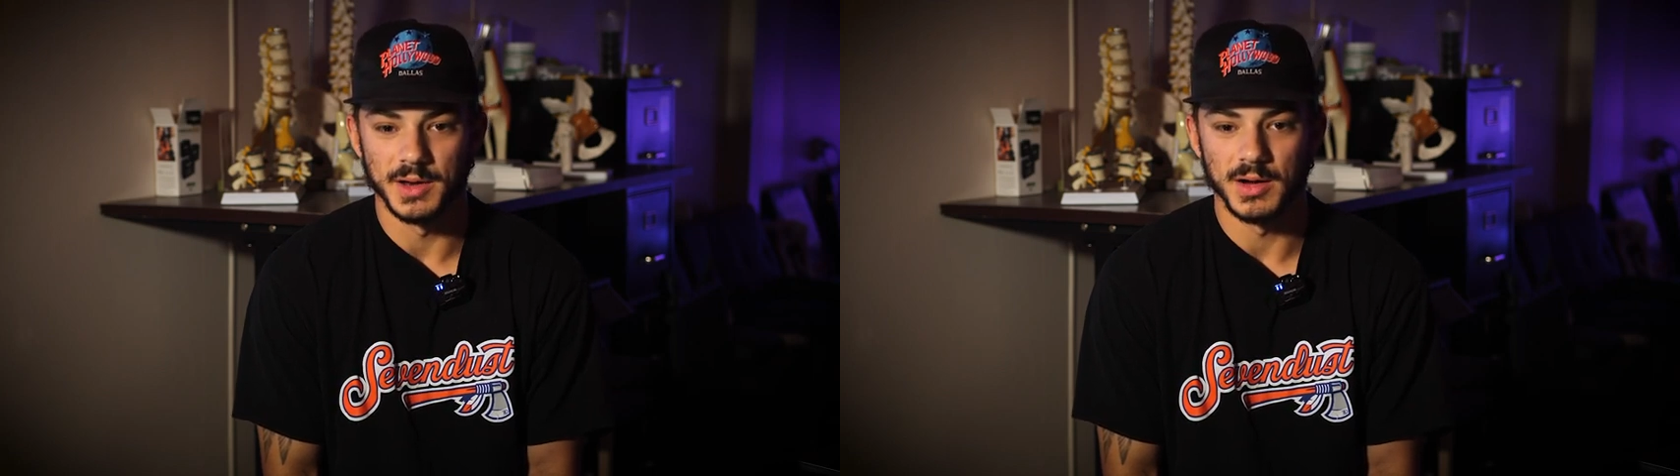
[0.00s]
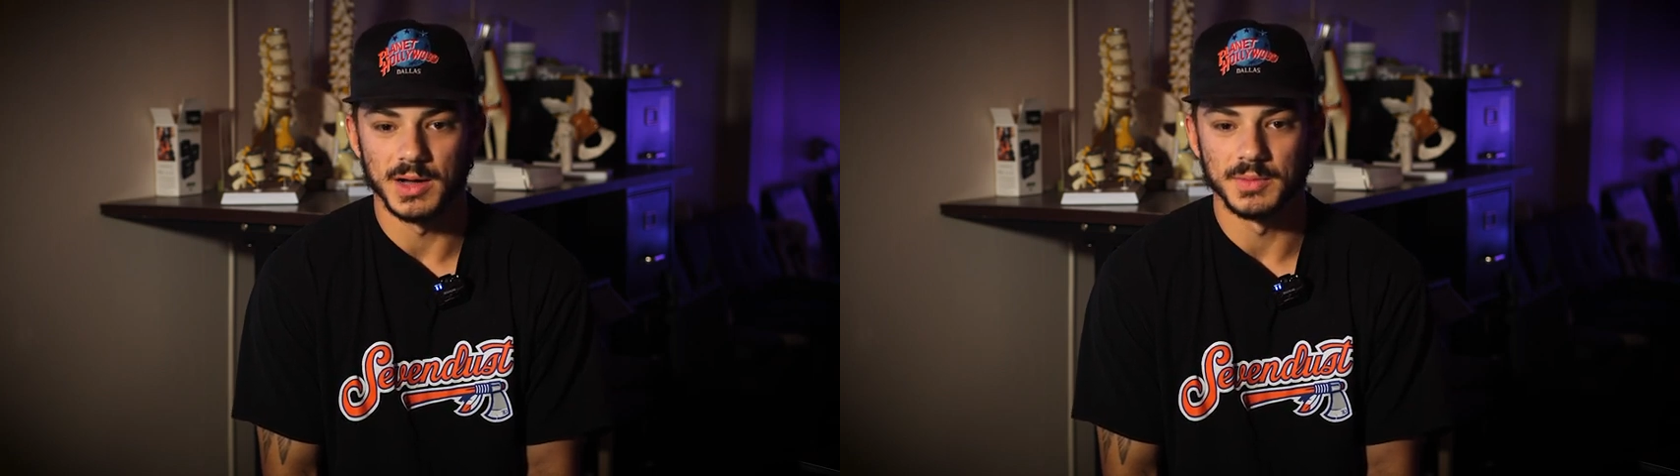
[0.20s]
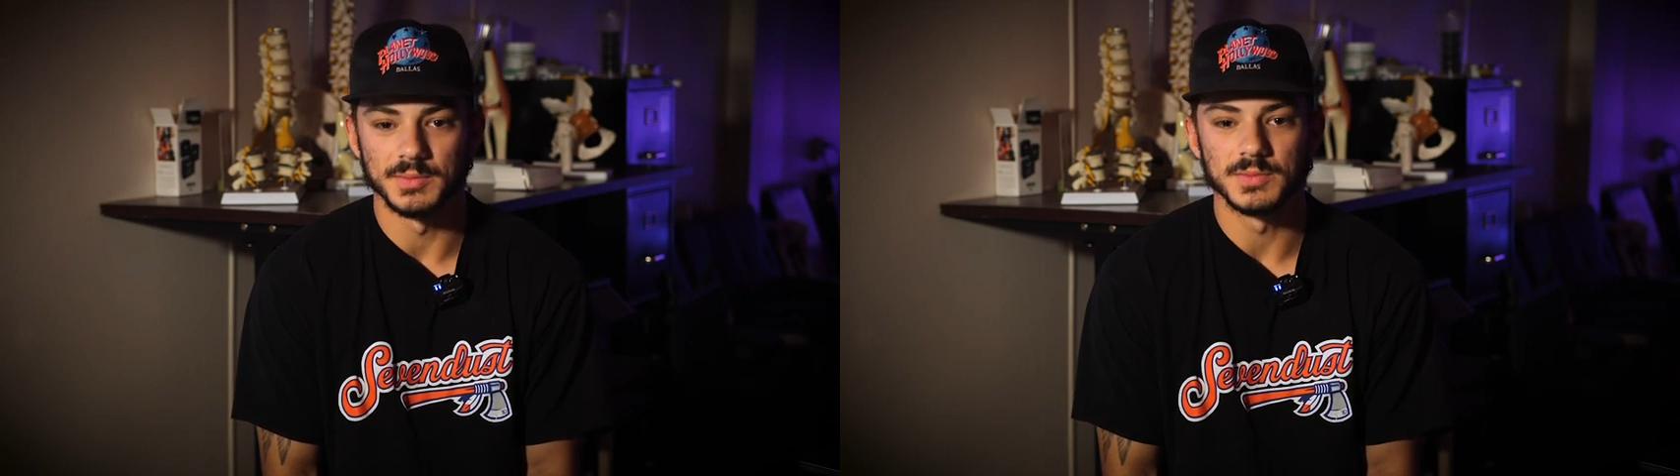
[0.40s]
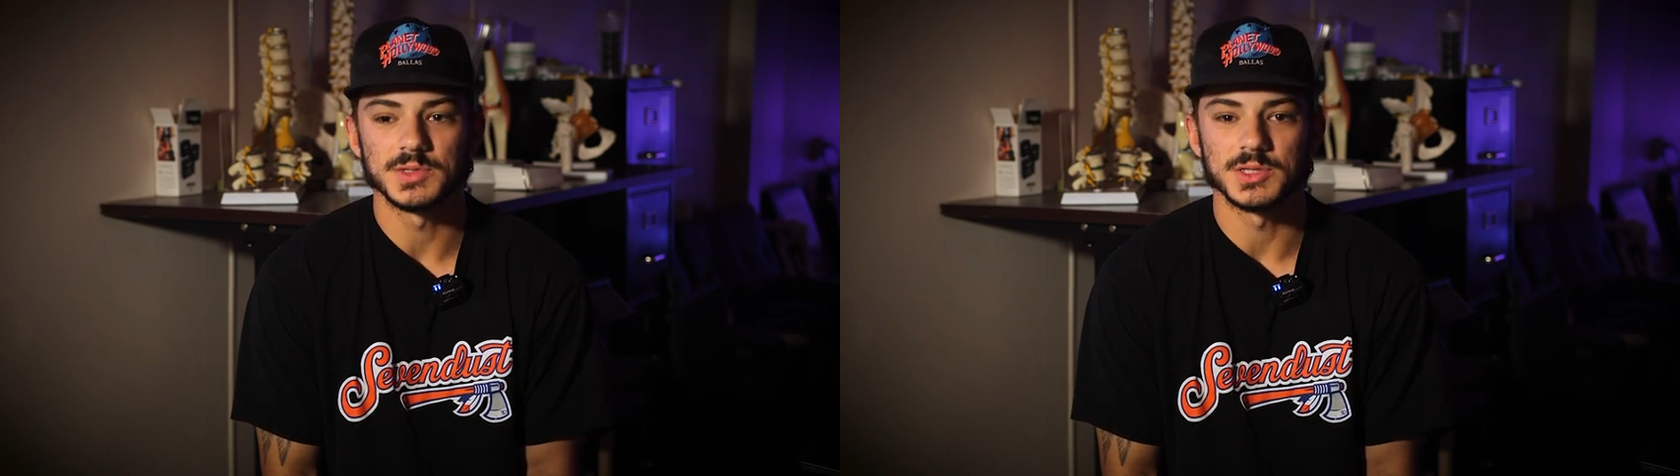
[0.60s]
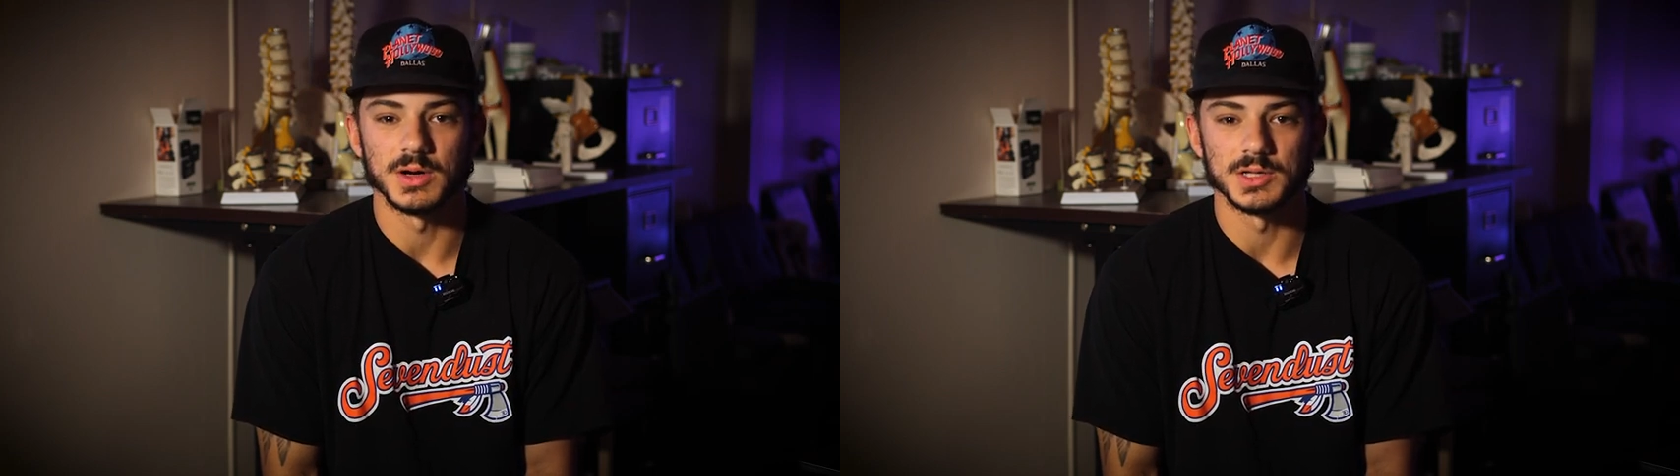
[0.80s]
I
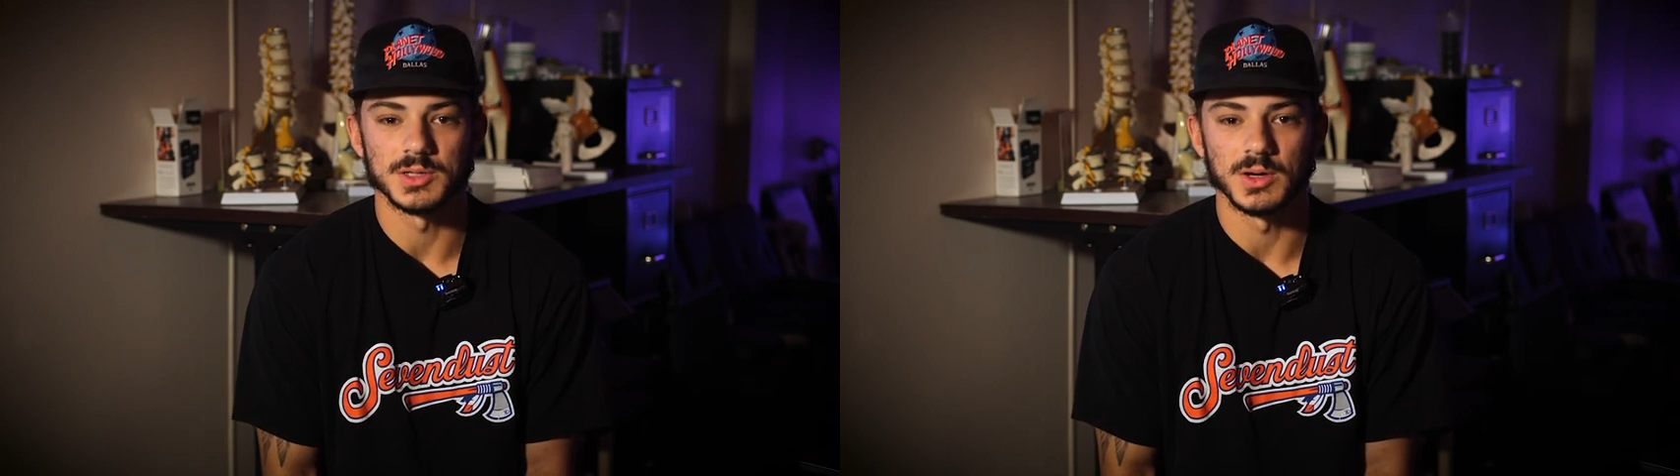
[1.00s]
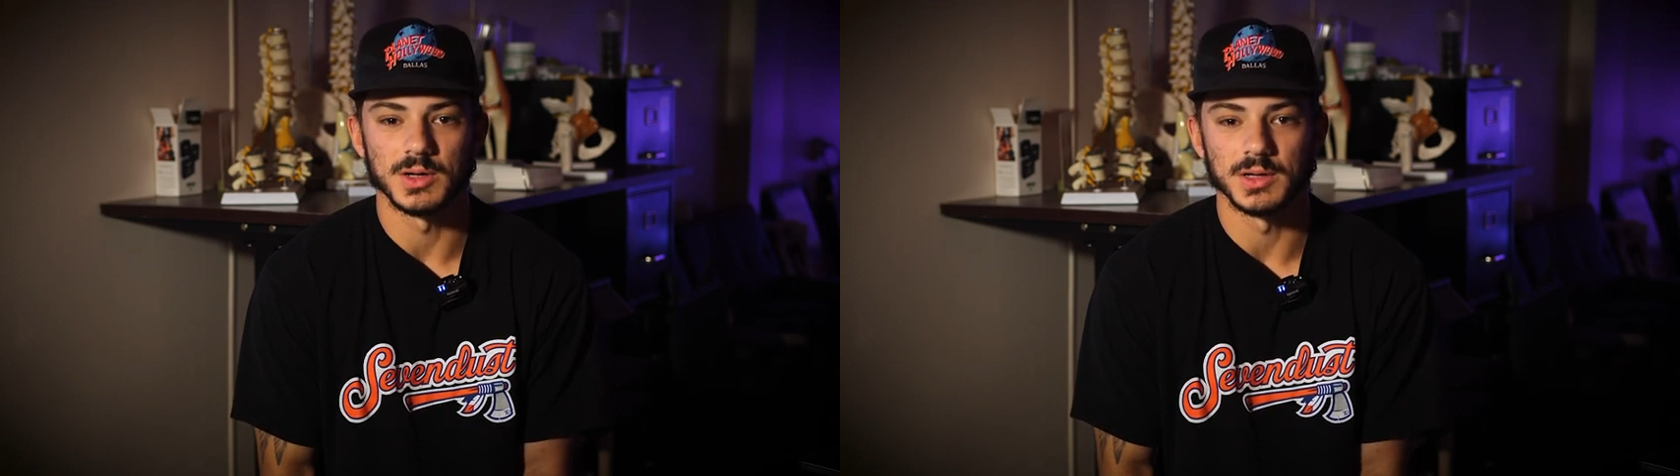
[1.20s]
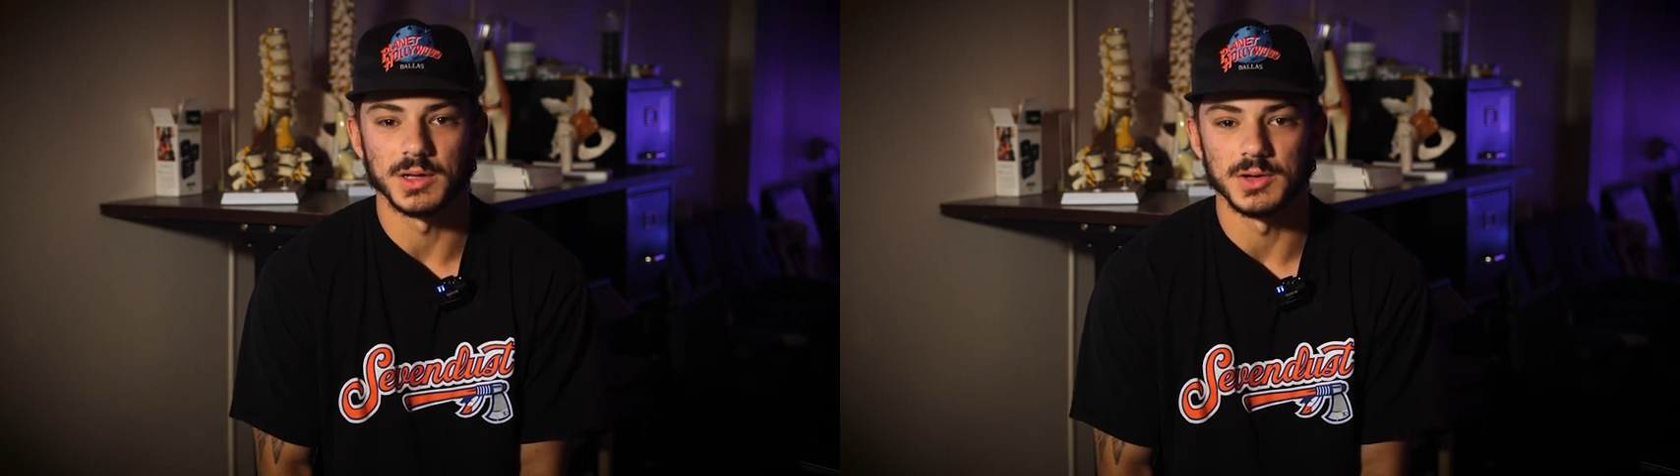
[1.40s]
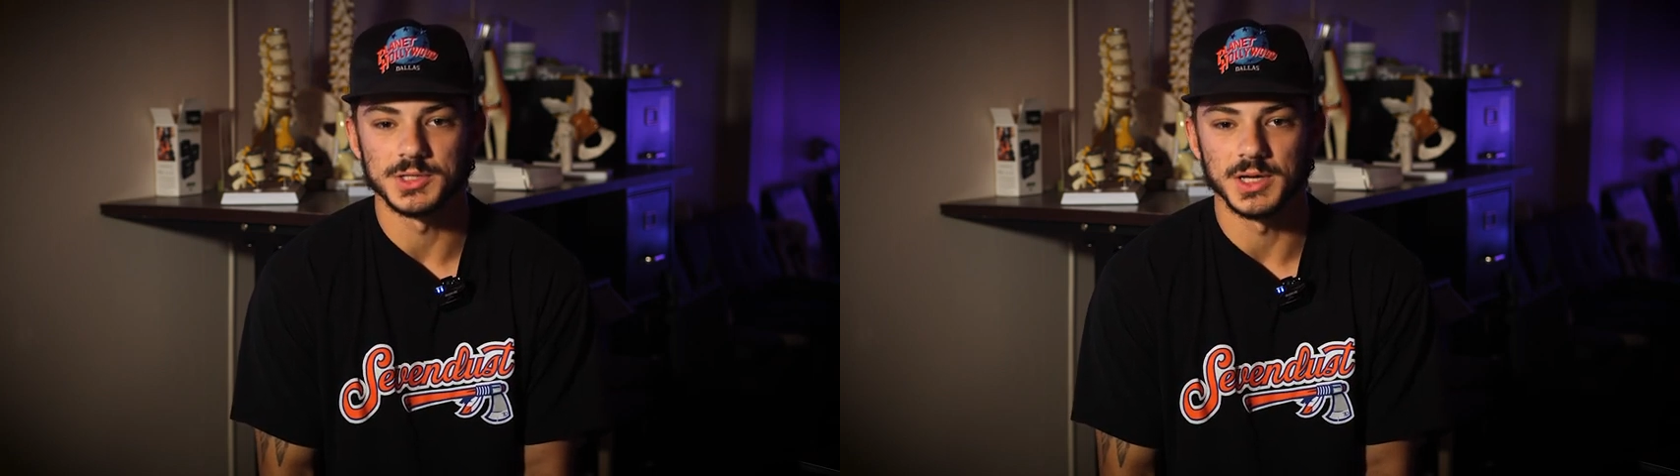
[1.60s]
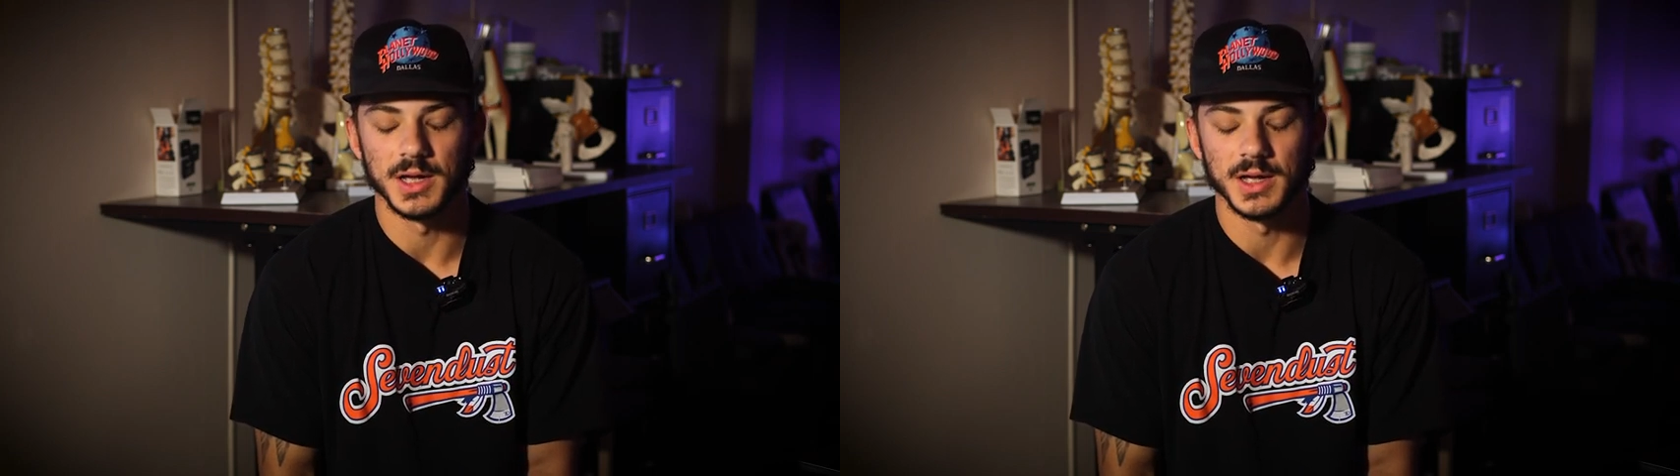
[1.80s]
started talking to
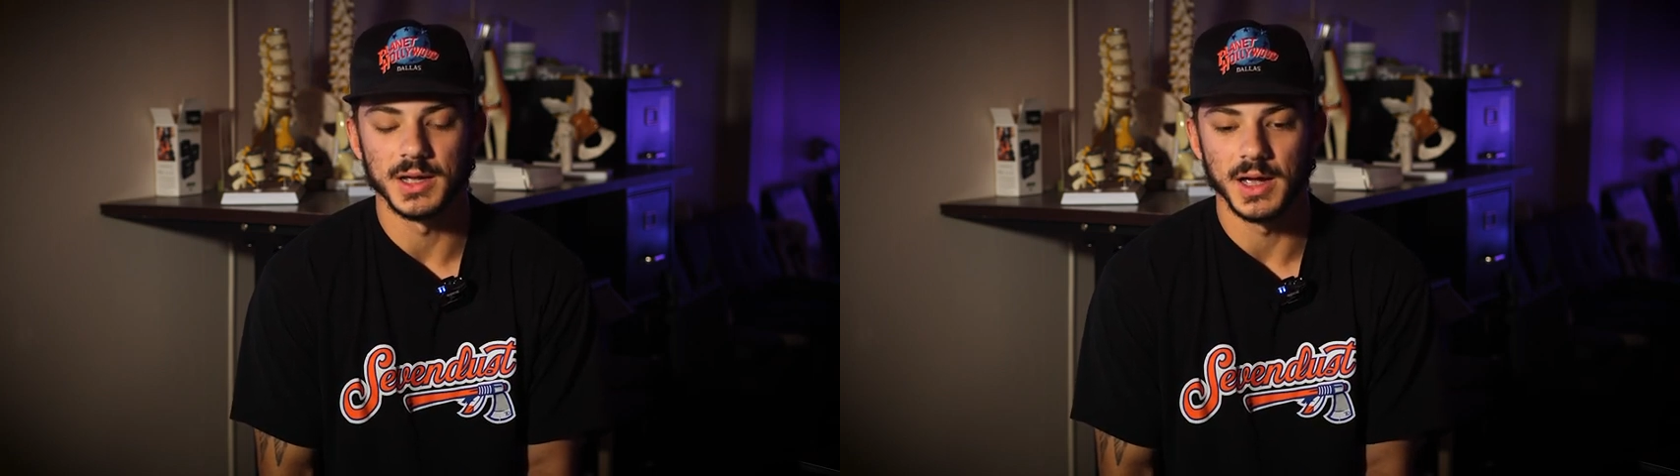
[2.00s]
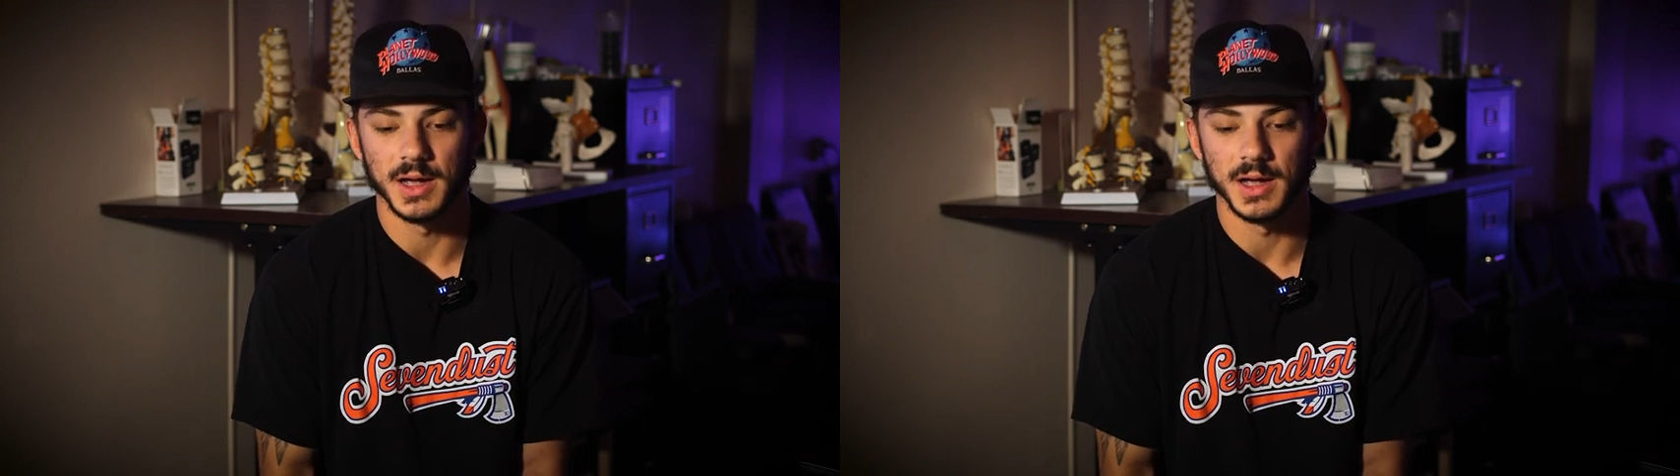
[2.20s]
Coach K